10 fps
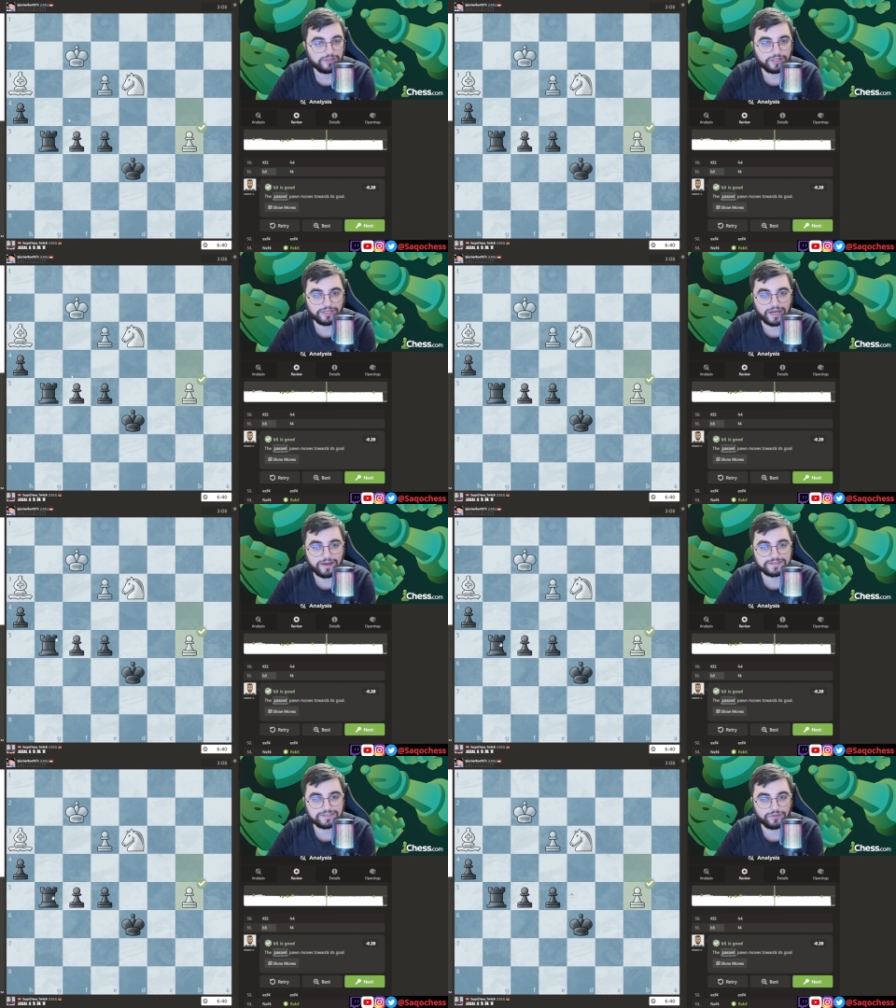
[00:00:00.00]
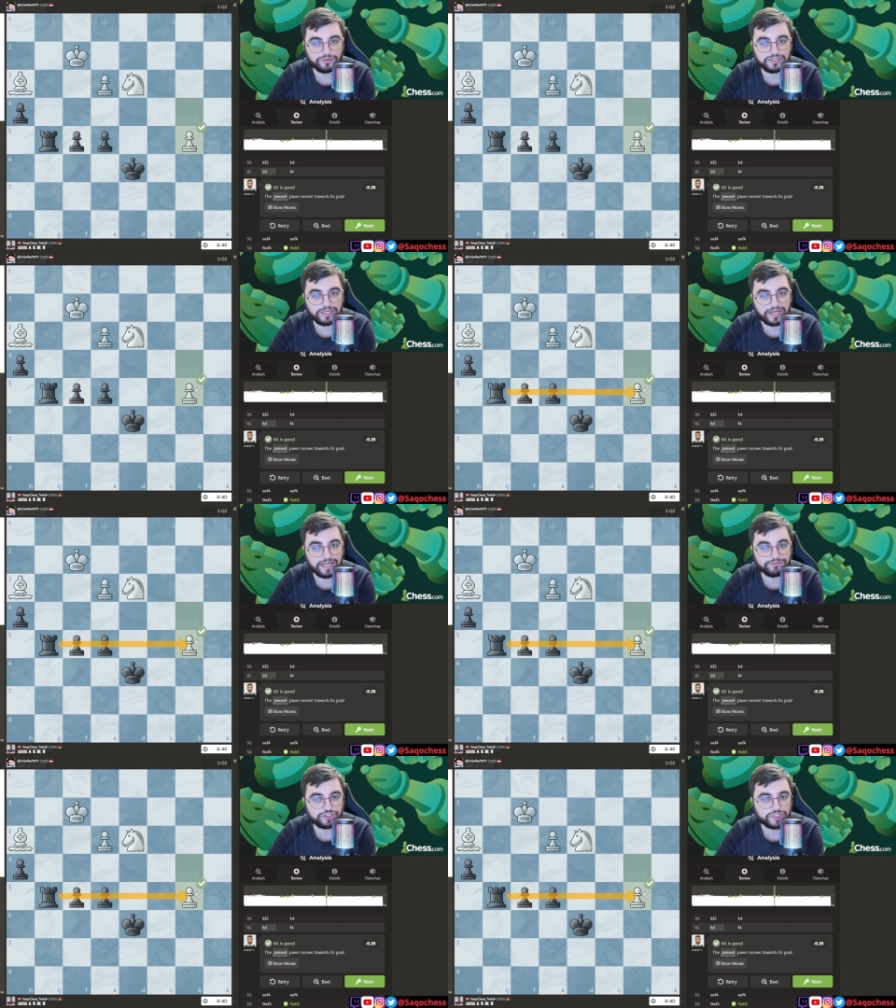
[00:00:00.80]
And now I see, okay, I
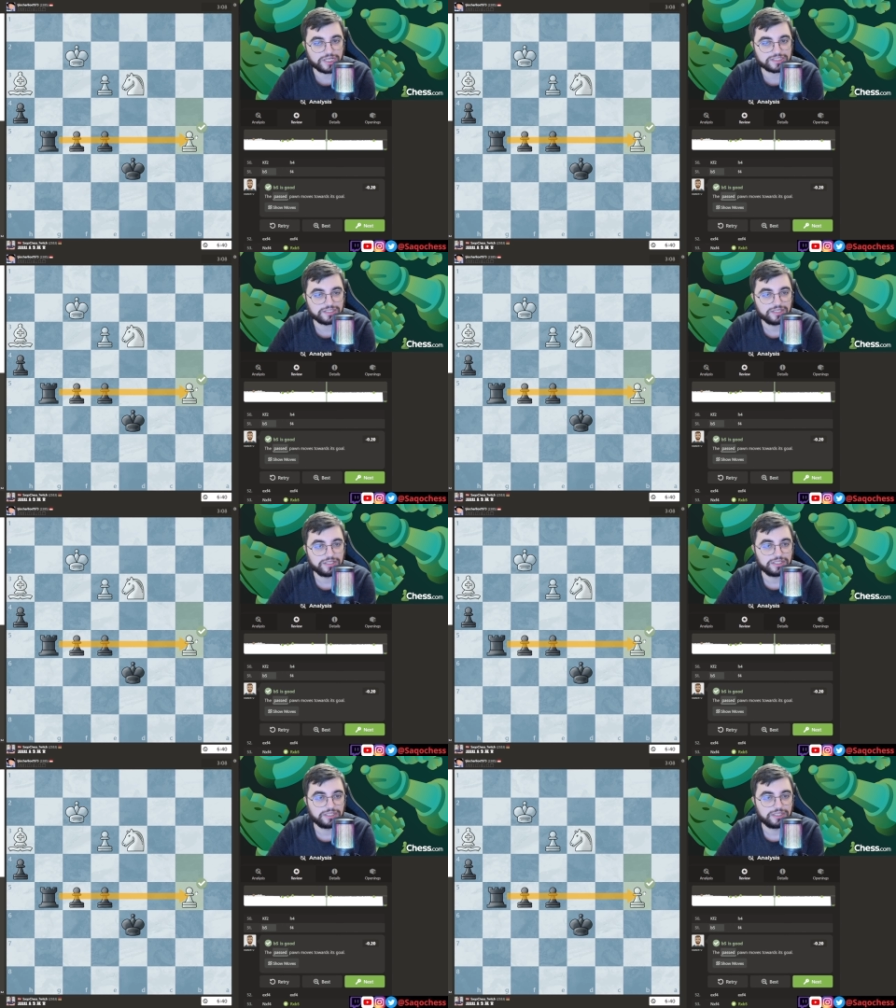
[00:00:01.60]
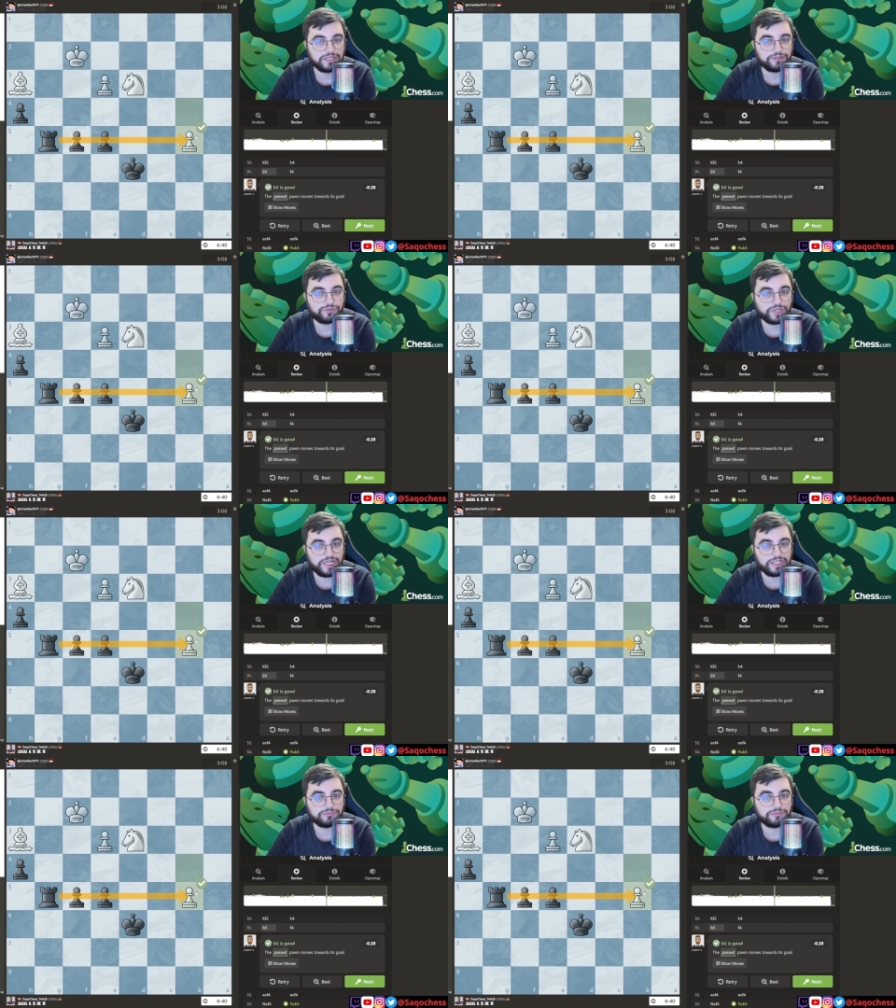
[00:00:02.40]
have chance
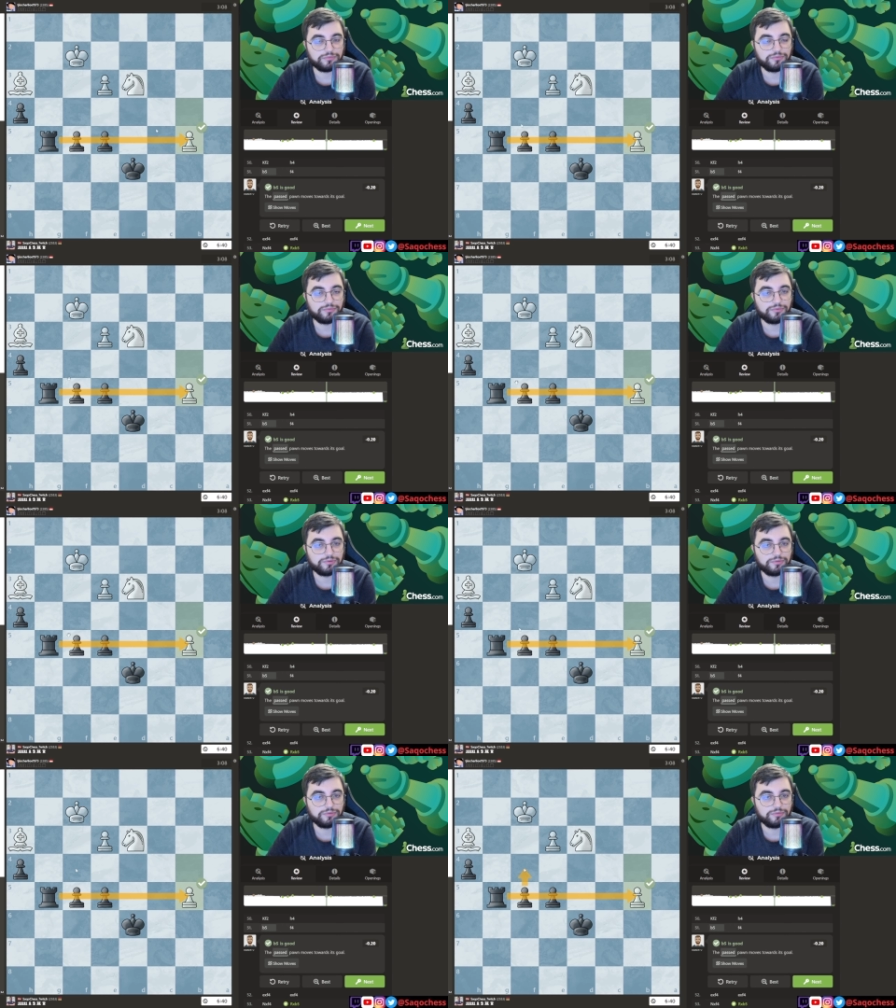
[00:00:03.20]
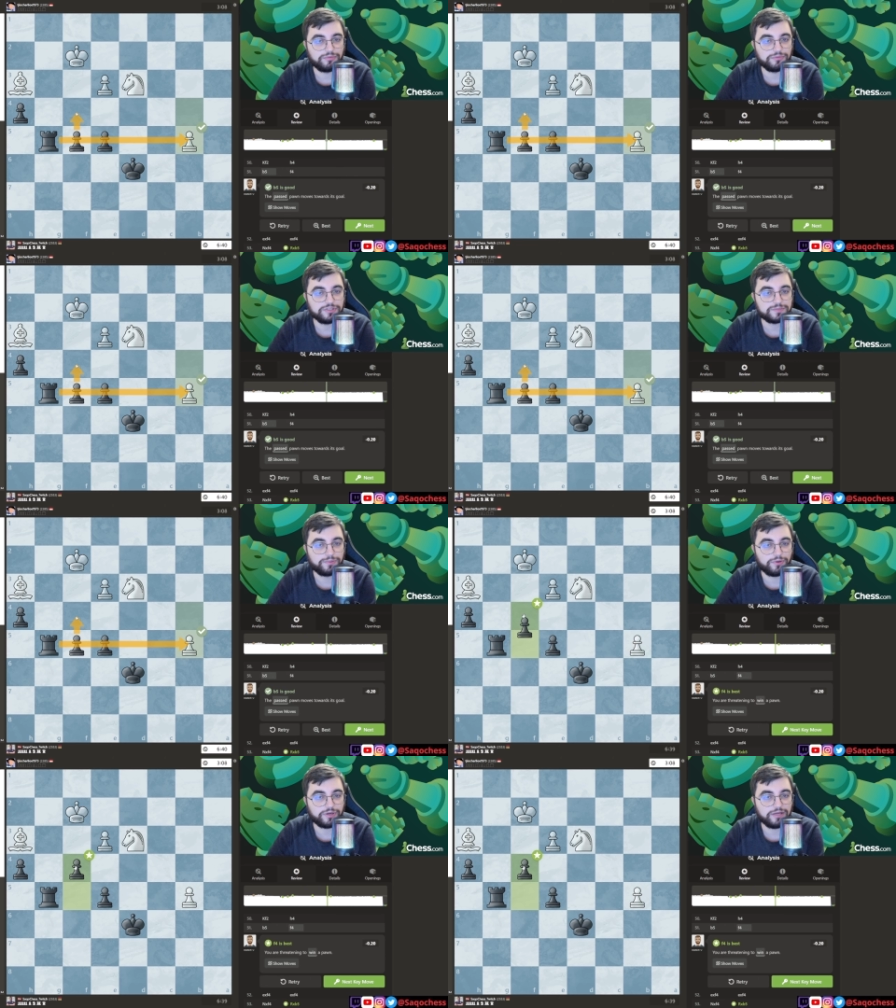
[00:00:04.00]
trade this
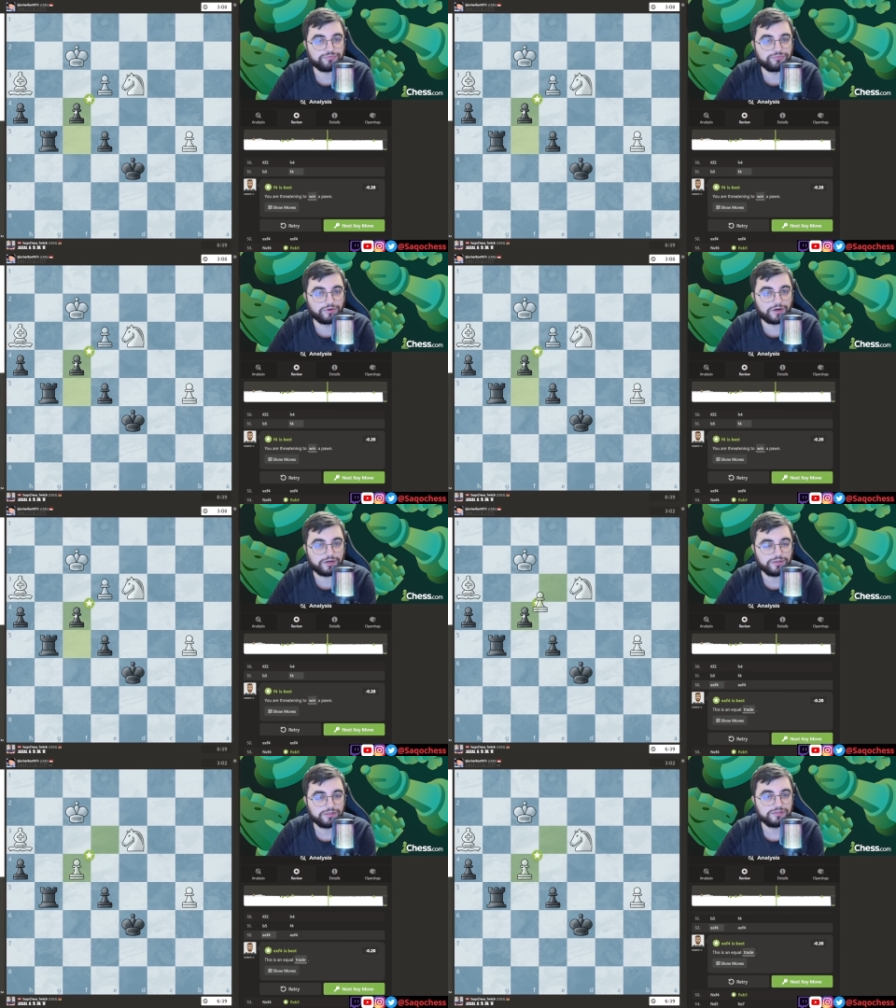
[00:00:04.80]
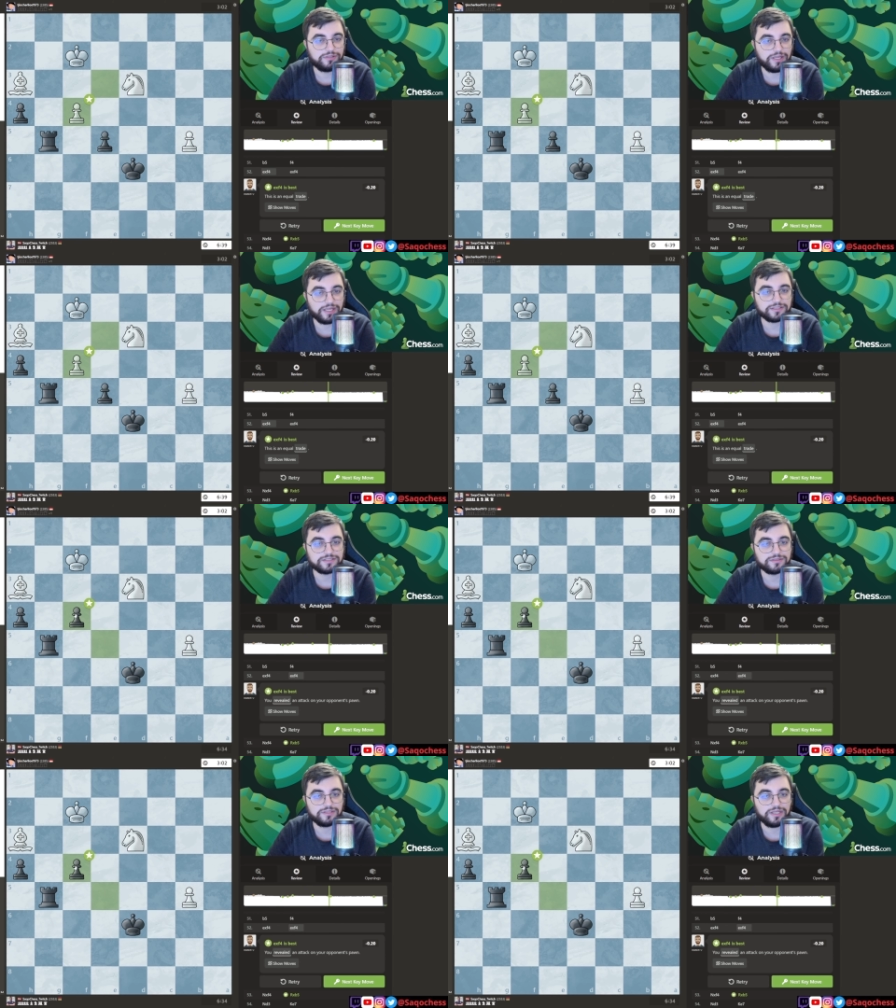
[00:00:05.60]
pawn. f4,
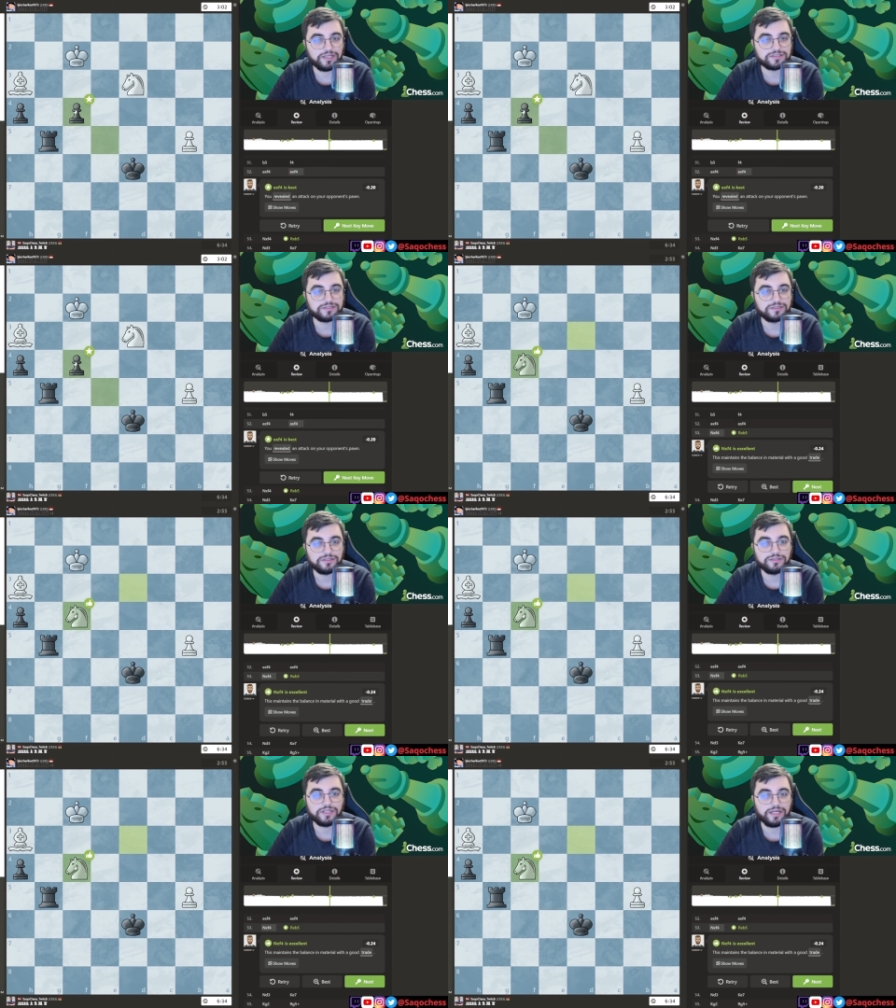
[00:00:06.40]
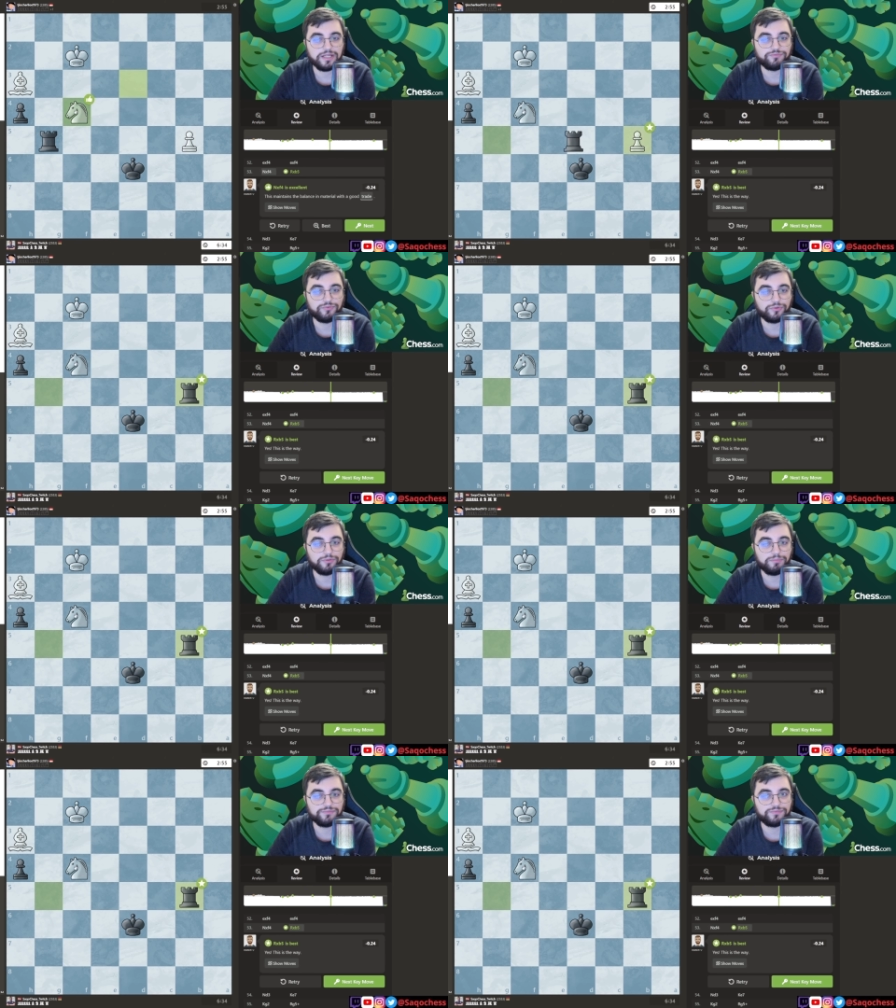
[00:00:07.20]
takes, takes, knight f4,
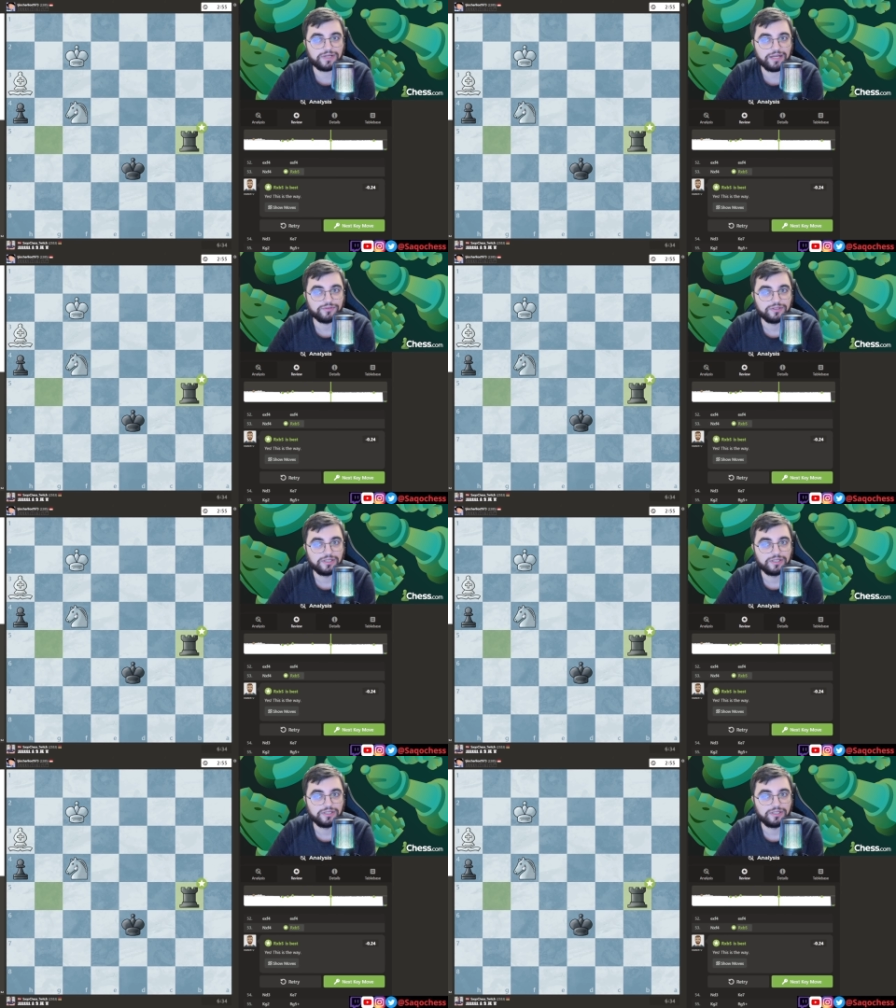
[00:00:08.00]
rook b5.